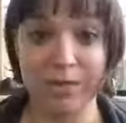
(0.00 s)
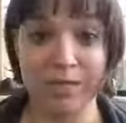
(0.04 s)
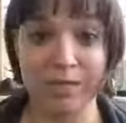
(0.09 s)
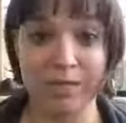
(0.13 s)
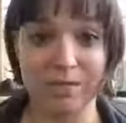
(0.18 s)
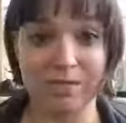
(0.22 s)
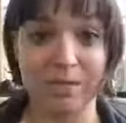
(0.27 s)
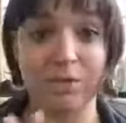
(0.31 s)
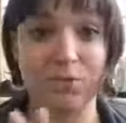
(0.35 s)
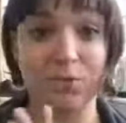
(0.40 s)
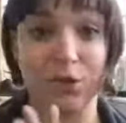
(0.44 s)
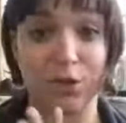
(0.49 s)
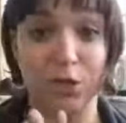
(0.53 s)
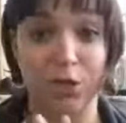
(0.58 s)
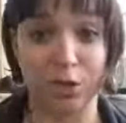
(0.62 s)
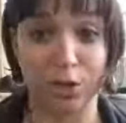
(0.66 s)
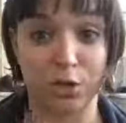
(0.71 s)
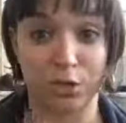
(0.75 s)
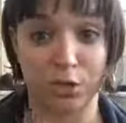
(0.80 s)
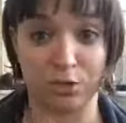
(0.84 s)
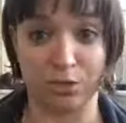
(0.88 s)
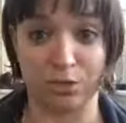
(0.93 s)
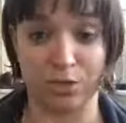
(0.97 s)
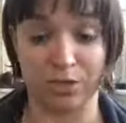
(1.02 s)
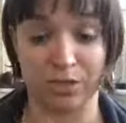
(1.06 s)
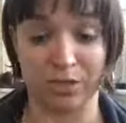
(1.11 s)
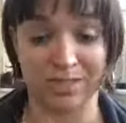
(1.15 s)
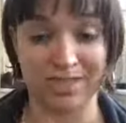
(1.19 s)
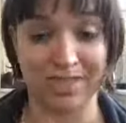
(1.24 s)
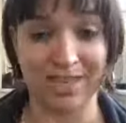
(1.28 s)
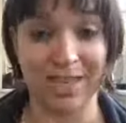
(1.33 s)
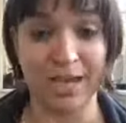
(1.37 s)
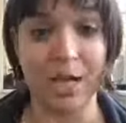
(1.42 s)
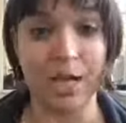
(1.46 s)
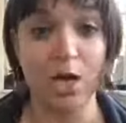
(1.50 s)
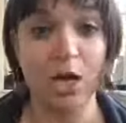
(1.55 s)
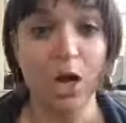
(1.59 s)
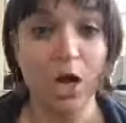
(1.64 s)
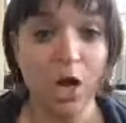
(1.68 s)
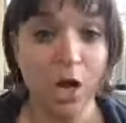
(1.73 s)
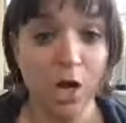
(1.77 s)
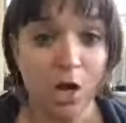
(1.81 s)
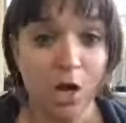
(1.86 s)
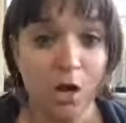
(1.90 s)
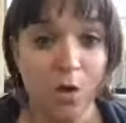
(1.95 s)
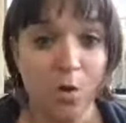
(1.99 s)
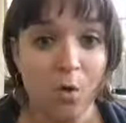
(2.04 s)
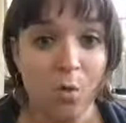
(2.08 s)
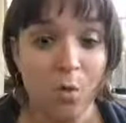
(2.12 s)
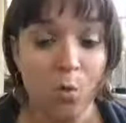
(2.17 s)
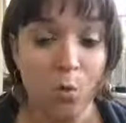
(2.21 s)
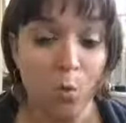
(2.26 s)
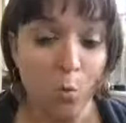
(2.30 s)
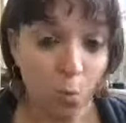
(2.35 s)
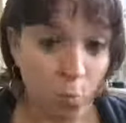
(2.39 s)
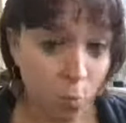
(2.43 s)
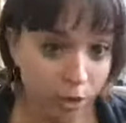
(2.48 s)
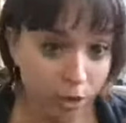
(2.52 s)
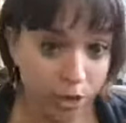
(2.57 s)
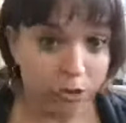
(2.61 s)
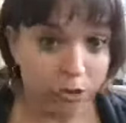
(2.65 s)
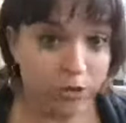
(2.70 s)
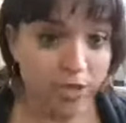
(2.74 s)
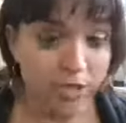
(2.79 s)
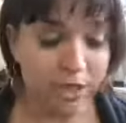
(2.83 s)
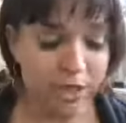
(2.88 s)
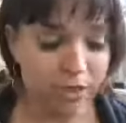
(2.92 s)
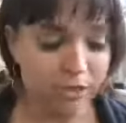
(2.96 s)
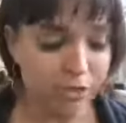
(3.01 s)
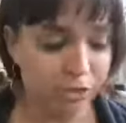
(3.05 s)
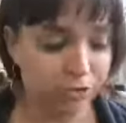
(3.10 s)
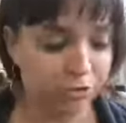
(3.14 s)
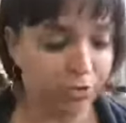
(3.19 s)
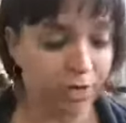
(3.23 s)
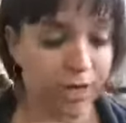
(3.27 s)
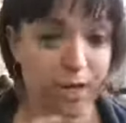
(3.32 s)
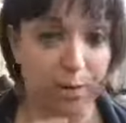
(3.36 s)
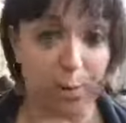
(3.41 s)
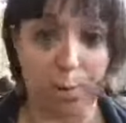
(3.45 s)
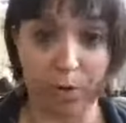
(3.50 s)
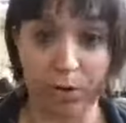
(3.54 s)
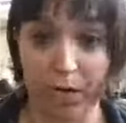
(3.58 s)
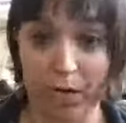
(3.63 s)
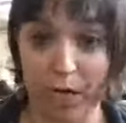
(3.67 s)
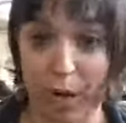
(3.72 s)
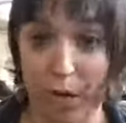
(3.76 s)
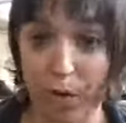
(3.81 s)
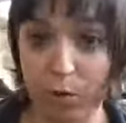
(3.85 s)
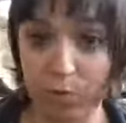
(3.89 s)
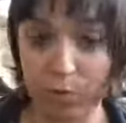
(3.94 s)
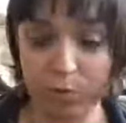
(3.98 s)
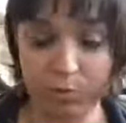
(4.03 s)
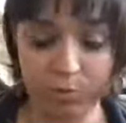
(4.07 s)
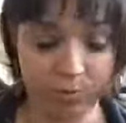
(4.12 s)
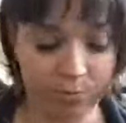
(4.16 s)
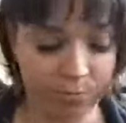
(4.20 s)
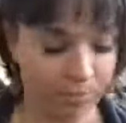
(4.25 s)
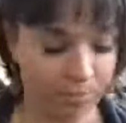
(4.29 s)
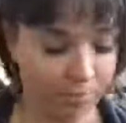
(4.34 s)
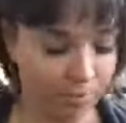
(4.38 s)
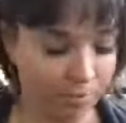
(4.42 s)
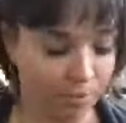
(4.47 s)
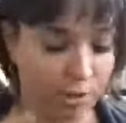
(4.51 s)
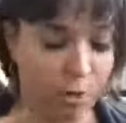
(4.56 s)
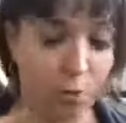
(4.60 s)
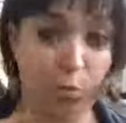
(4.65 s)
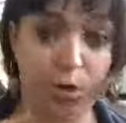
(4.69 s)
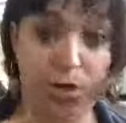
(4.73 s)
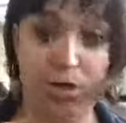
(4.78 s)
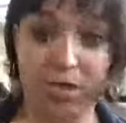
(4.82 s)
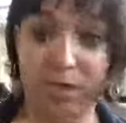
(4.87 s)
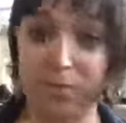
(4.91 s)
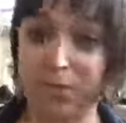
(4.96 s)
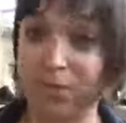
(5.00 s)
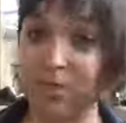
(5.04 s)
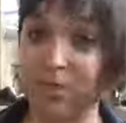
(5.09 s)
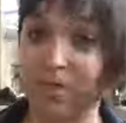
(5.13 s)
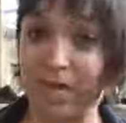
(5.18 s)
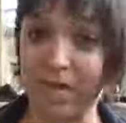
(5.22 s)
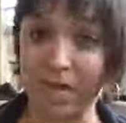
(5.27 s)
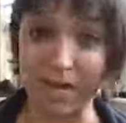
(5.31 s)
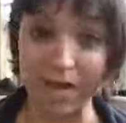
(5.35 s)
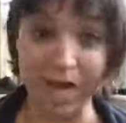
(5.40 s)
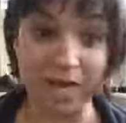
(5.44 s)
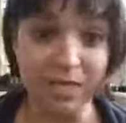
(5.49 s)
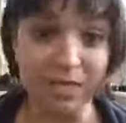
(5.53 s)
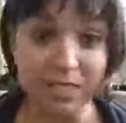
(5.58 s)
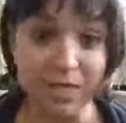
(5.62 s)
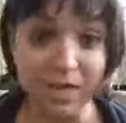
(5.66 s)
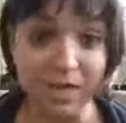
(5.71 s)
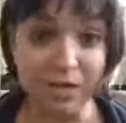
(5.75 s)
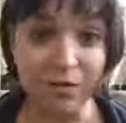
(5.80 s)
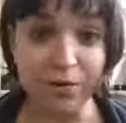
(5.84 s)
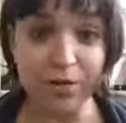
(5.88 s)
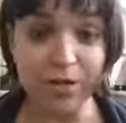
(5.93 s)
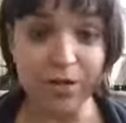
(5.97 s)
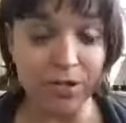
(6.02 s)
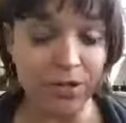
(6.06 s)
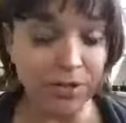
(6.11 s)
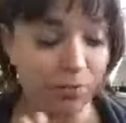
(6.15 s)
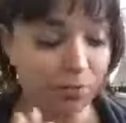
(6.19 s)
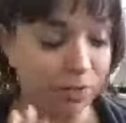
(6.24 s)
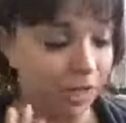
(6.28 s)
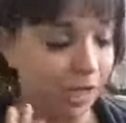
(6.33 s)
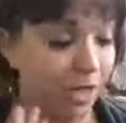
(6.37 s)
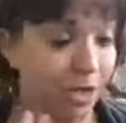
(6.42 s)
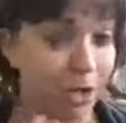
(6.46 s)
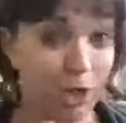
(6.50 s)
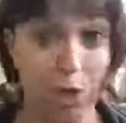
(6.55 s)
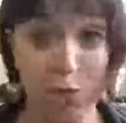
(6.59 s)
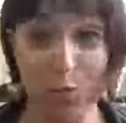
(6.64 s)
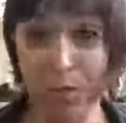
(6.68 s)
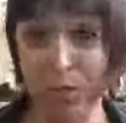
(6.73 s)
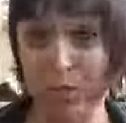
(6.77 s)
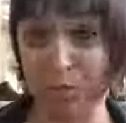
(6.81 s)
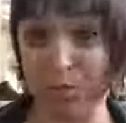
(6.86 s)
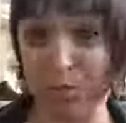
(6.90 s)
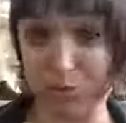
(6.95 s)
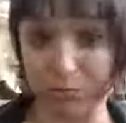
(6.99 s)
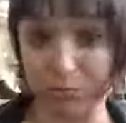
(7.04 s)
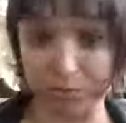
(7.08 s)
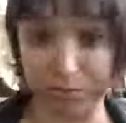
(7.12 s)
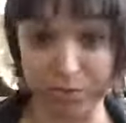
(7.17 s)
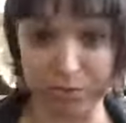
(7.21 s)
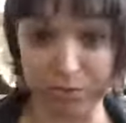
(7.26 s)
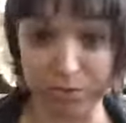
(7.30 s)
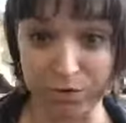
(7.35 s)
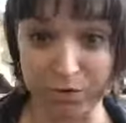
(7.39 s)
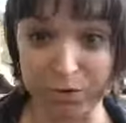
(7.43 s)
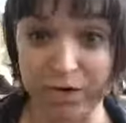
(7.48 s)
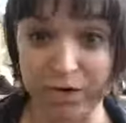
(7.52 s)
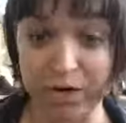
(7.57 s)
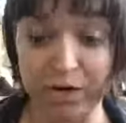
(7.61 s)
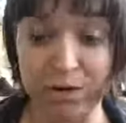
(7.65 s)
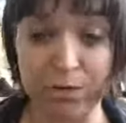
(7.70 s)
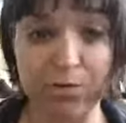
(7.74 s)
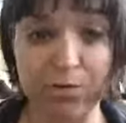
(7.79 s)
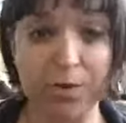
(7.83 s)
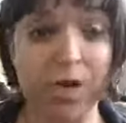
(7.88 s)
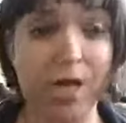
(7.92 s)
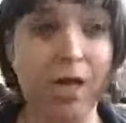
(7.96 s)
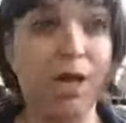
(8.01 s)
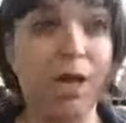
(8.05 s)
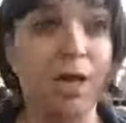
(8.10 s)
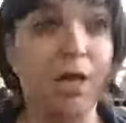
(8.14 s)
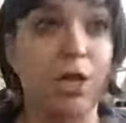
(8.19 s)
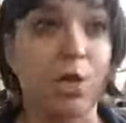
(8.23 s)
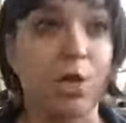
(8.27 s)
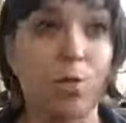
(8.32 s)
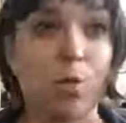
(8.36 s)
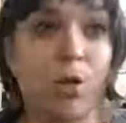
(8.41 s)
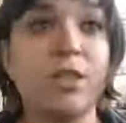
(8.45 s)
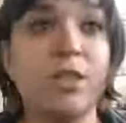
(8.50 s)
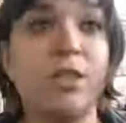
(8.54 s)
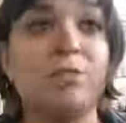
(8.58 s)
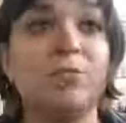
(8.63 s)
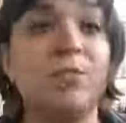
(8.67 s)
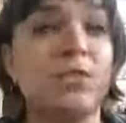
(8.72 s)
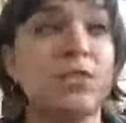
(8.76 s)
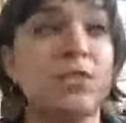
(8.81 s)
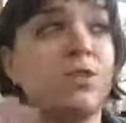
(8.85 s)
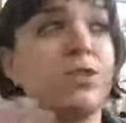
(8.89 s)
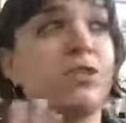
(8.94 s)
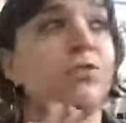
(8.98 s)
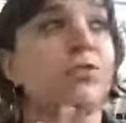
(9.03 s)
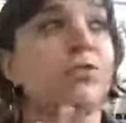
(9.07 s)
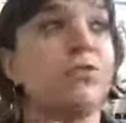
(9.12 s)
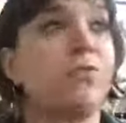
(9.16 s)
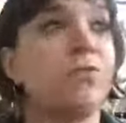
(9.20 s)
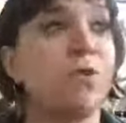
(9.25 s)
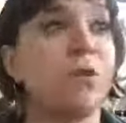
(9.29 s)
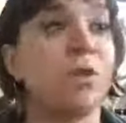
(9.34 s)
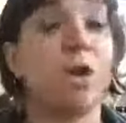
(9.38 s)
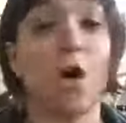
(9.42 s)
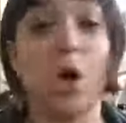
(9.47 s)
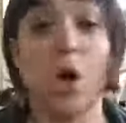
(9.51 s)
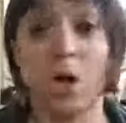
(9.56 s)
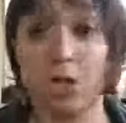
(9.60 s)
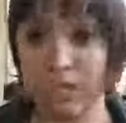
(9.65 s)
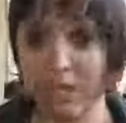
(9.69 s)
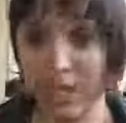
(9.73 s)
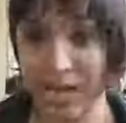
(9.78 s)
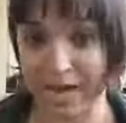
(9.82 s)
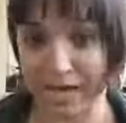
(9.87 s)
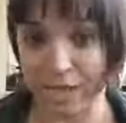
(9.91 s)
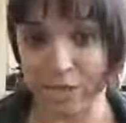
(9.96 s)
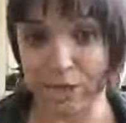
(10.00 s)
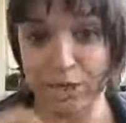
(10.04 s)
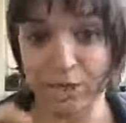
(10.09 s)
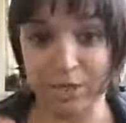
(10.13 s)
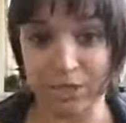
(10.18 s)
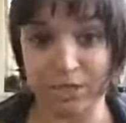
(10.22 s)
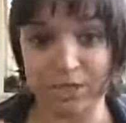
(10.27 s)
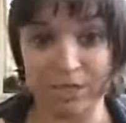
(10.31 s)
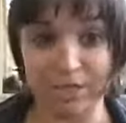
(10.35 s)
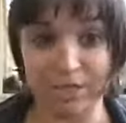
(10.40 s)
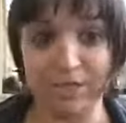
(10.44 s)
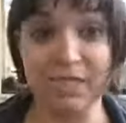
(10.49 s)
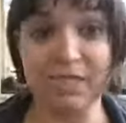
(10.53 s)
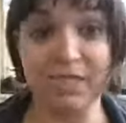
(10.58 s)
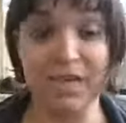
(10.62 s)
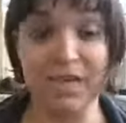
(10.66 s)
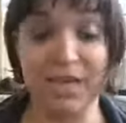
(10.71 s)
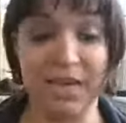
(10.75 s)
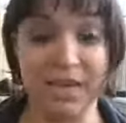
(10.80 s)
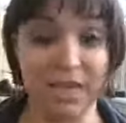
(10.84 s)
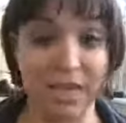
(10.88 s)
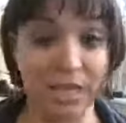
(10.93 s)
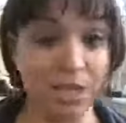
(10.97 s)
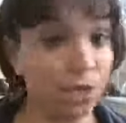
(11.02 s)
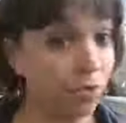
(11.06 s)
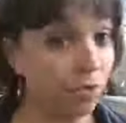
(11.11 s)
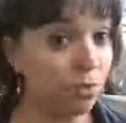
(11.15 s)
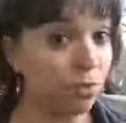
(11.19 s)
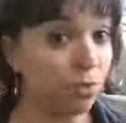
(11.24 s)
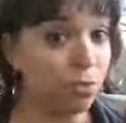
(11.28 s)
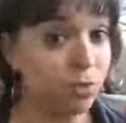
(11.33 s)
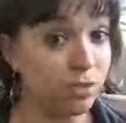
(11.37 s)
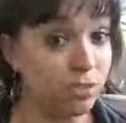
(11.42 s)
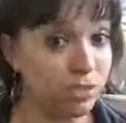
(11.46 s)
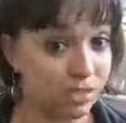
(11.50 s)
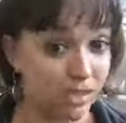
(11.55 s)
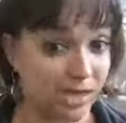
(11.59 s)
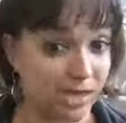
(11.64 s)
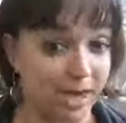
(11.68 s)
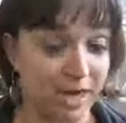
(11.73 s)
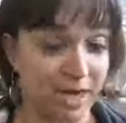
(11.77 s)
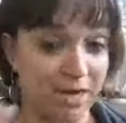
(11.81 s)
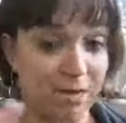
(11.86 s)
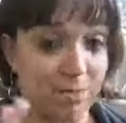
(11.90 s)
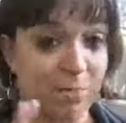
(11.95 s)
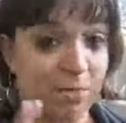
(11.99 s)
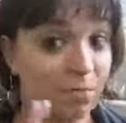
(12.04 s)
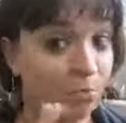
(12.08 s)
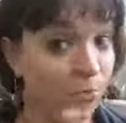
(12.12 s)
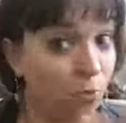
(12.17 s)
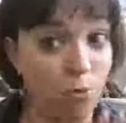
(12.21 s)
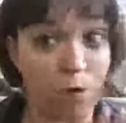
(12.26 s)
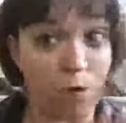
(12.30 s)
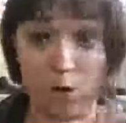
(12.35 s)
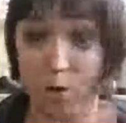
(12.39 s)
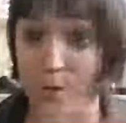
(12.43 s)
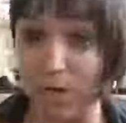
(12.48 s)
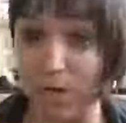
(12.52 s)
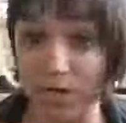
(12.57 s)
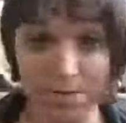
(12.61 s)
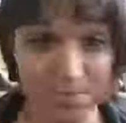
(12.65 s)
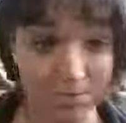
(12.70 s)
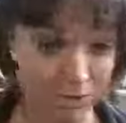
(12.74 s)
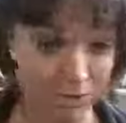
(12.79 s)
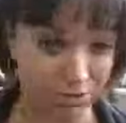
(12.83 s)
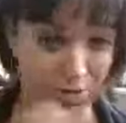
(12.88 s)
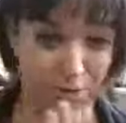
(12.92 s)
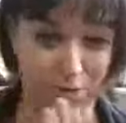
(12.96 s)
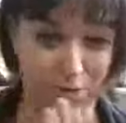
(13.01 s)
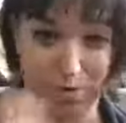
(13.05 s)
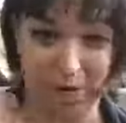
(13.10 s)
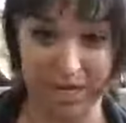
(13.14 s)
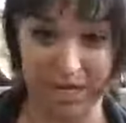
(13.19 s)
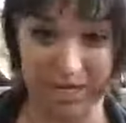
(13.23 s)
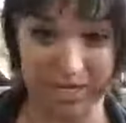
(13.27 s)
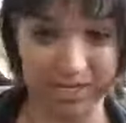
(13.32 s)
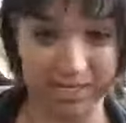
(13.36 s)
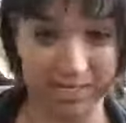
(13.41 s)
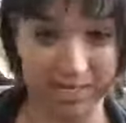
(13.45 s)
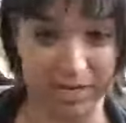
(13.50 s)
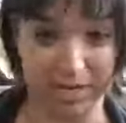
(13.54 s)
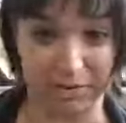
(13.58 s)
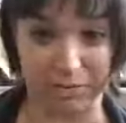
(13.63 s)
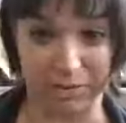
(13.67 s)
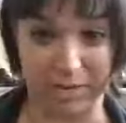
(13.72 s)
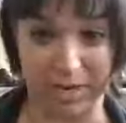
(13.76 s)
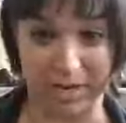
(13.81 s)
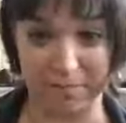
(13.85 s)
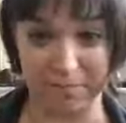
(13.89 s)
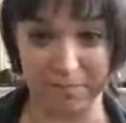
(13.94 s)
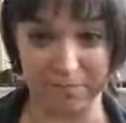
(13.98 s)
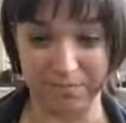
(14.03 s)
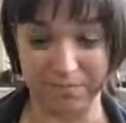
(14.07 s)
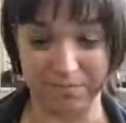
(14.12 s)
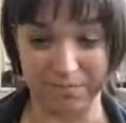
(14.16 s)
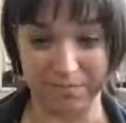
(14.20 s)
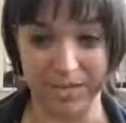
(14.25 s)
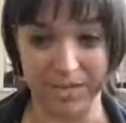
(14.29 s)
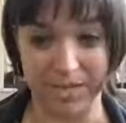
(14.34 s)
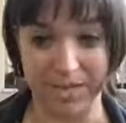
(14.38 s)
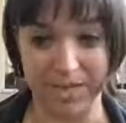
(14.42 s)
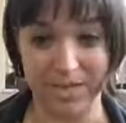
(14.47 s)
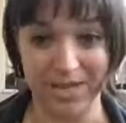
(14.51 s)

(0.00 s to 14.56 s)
Anyways, for the conclusion, what you're trying to do is you're trying to bring it home. You want them to stay in contact with you. You want them to refer you. You want them to do the call to action, the CTA that you decided before you even started writing this out, right?